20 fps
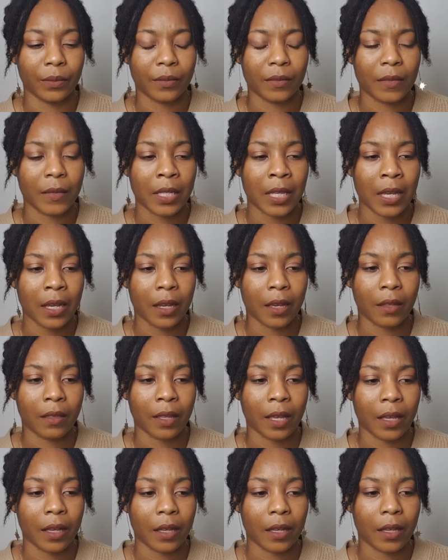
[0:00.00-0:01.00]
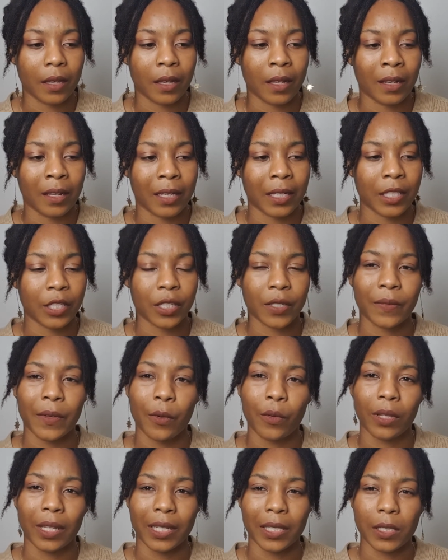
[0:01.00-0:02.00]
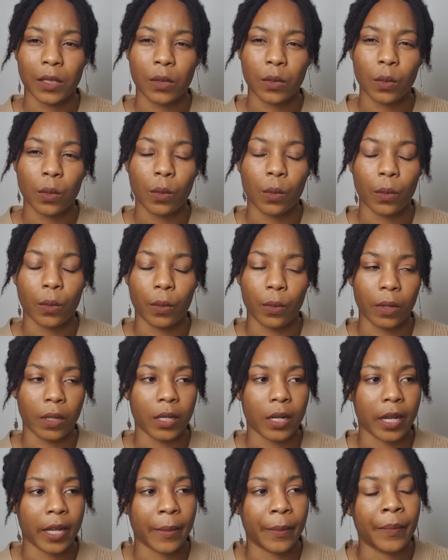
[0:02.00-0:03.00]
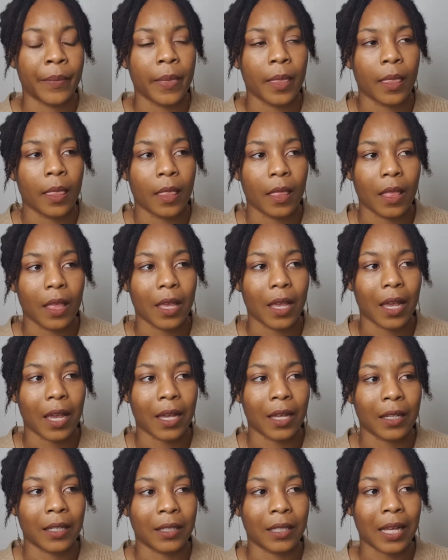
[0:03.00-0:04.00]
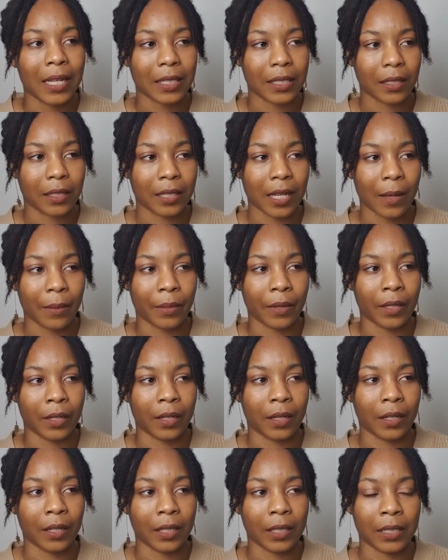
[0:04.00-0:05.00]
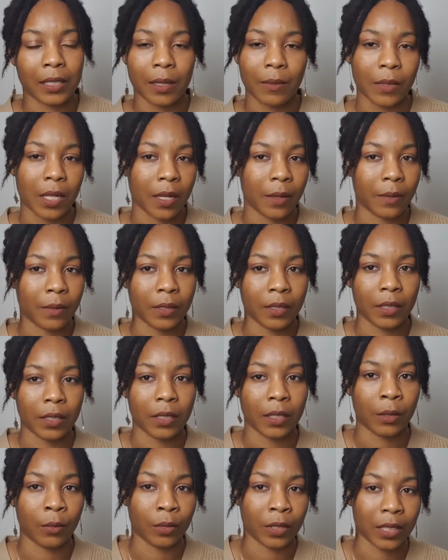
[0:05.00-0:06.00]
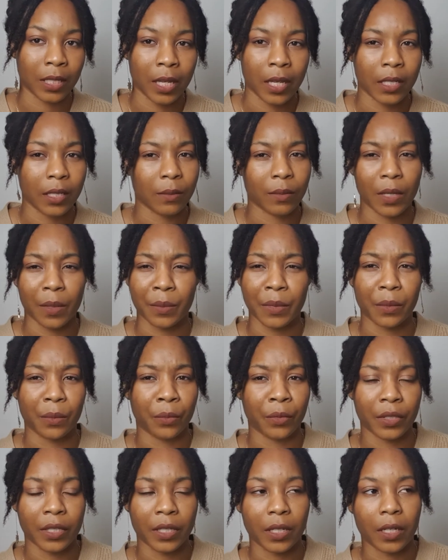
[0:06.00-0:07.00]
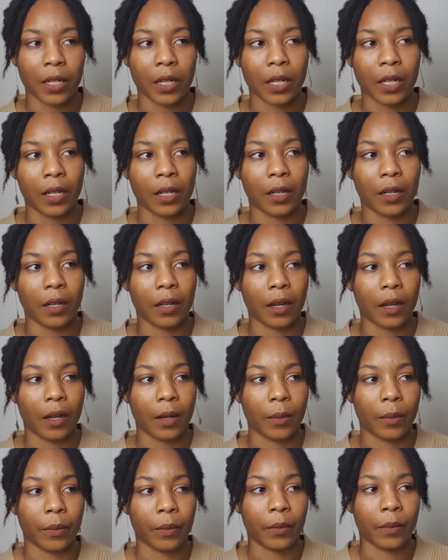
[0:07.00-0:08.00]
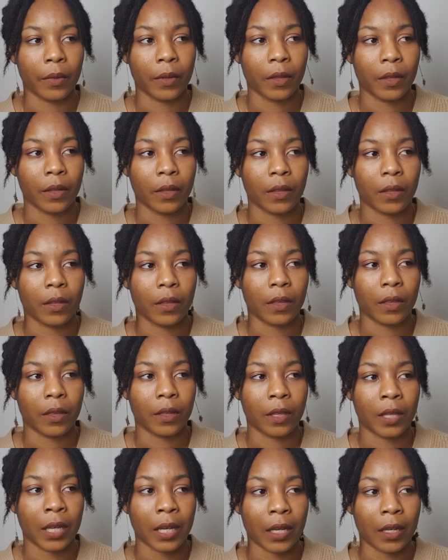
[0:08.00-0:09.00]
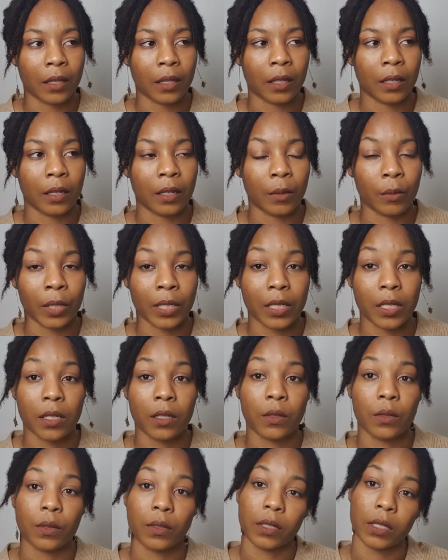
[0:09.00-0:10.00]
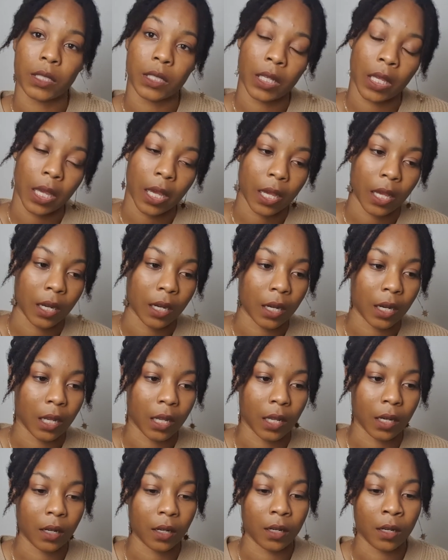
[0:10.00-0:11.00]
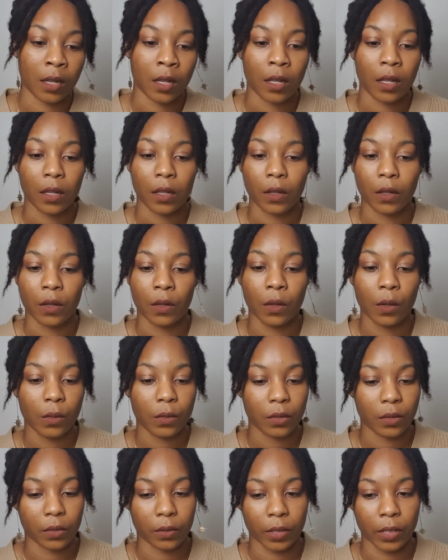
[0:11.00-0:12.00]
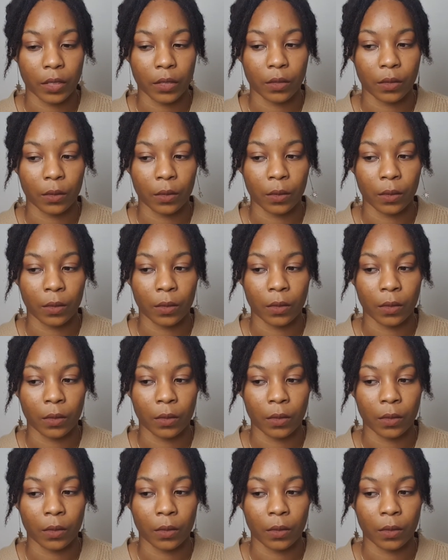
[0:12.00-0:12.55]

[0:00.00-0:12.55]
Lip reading: yeah, and like it just felt like sore all the time, and that's like happened. And then sometimes it was there, sometimes it wasn't, and yeah, and then went to the doctors again. And long story short,